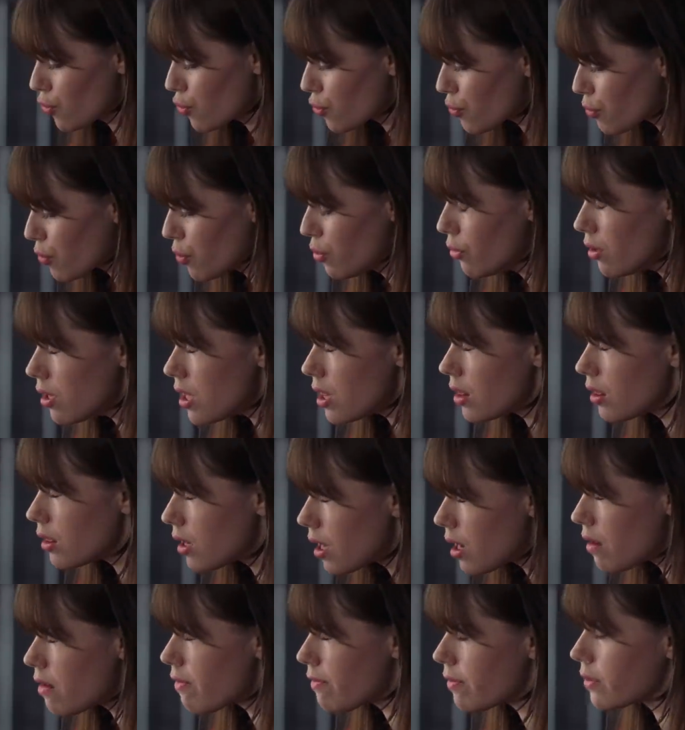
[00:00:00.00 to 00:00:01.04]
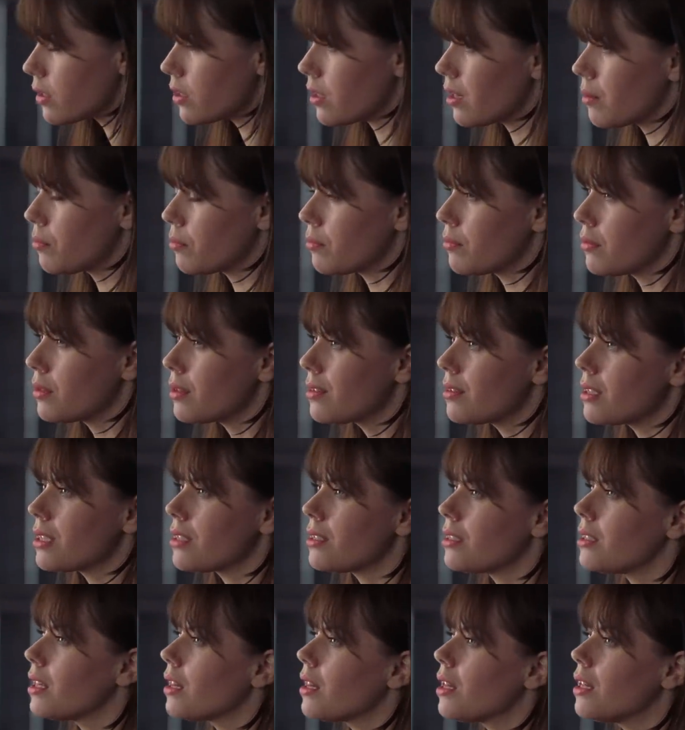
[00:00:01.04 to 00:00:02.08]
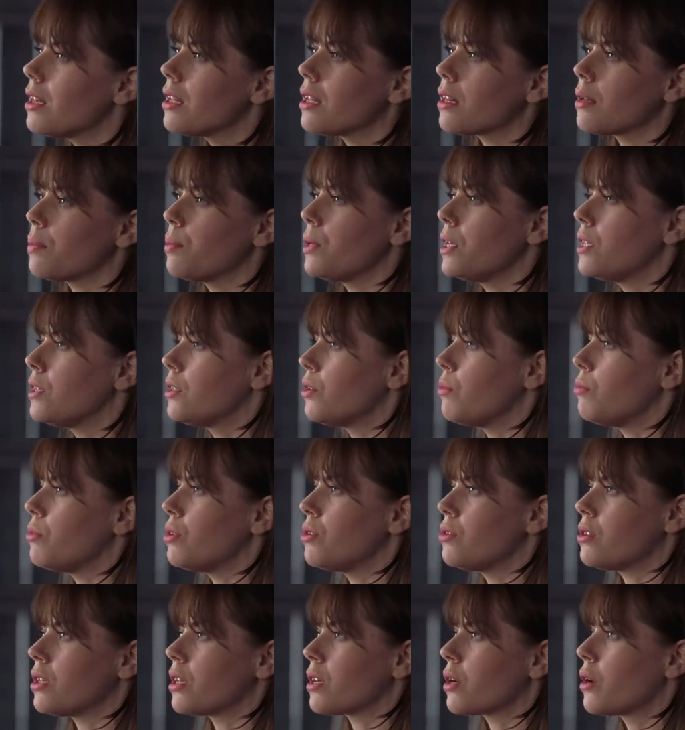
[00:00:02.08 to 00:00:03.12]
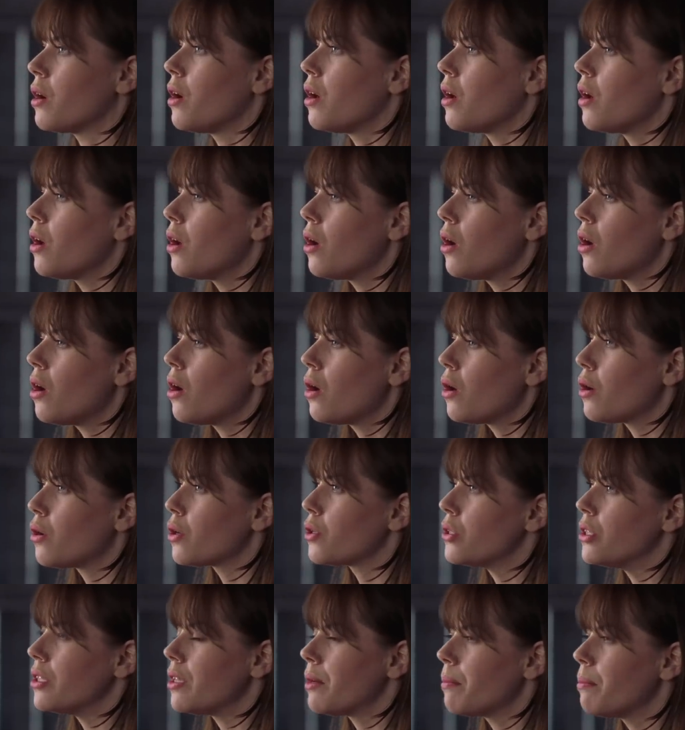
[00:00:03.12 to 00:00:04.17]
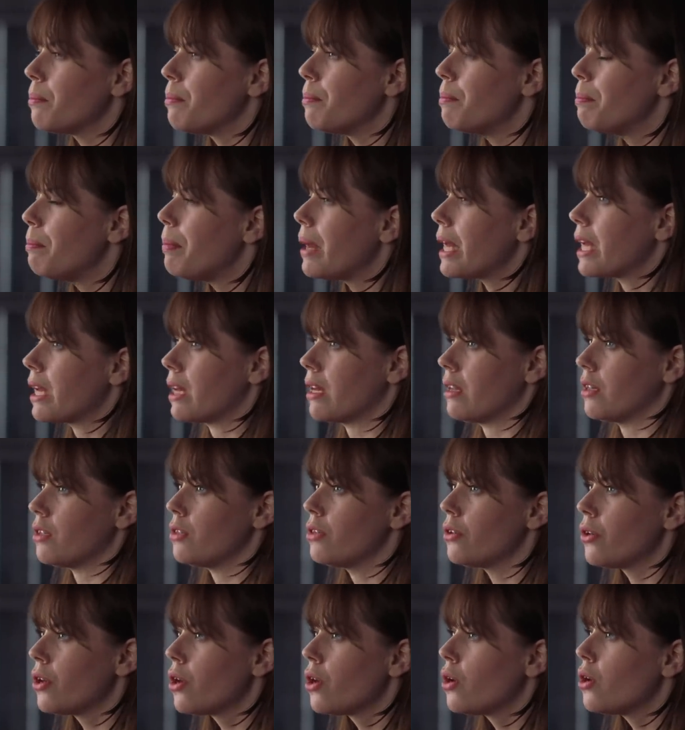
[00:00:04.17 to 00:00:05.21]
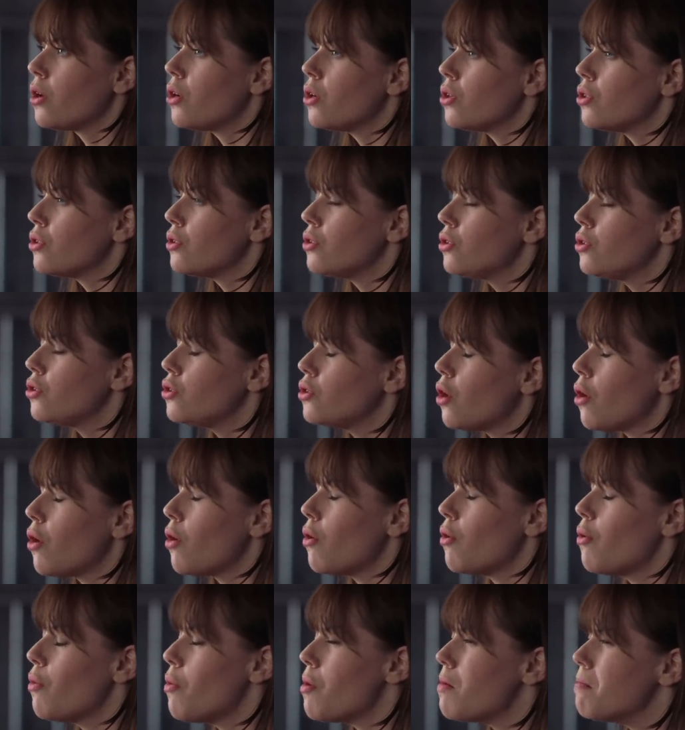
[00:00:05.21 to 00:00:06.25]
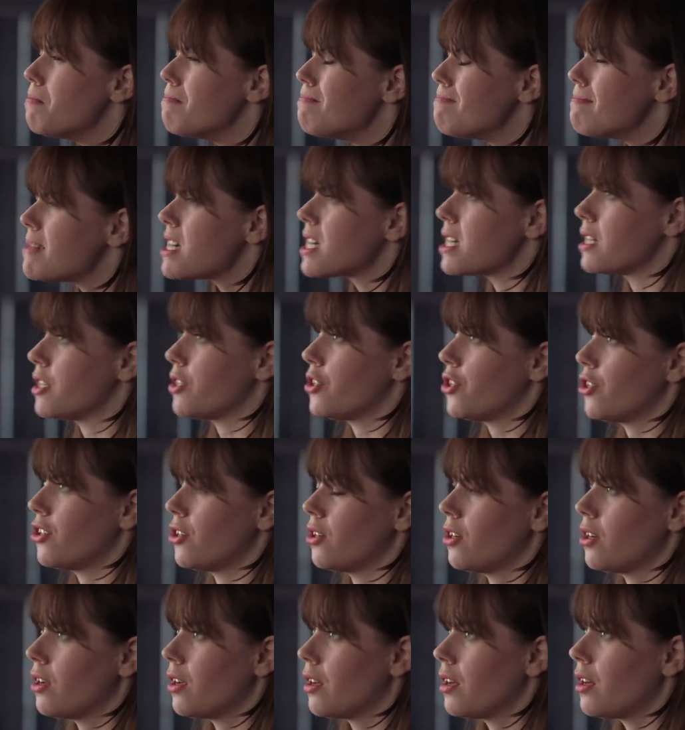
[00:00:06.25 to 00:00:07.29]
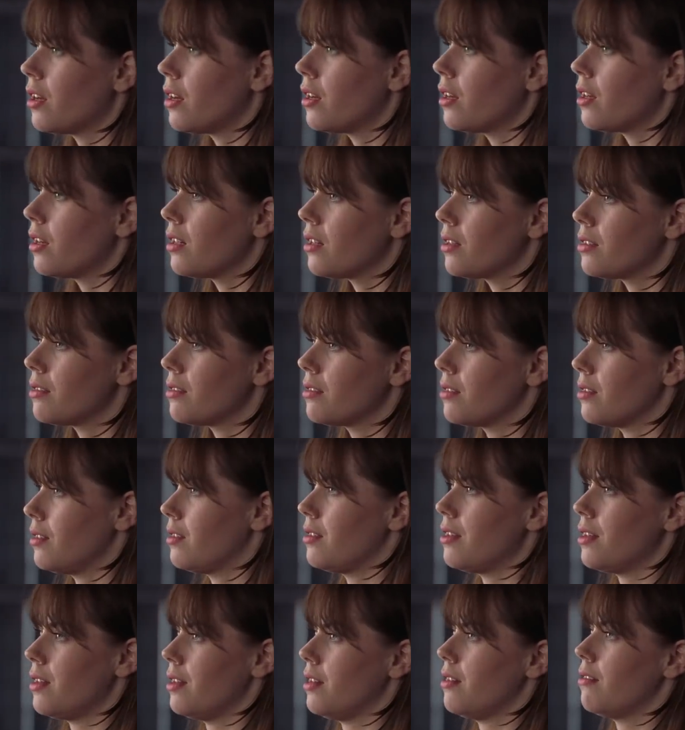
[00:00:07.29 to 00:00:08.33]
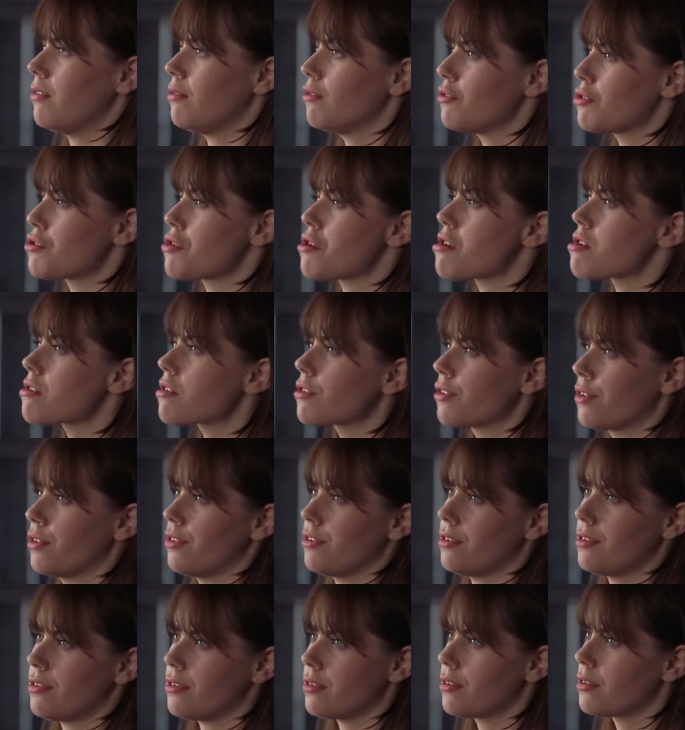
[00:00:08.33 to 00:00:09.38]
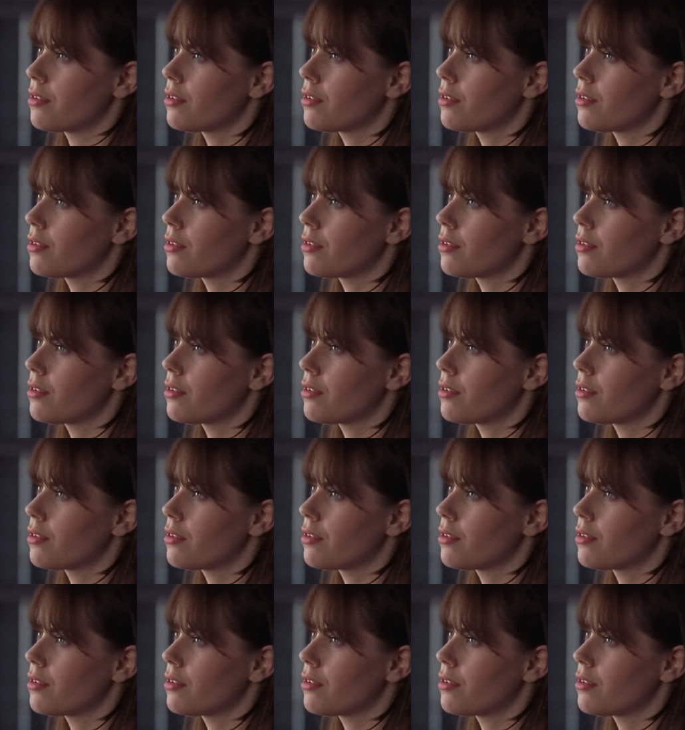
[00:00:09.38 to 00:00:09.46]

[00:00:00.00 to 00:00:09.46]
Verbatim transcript: truly love some silly little piece of music or some band so much it hurts.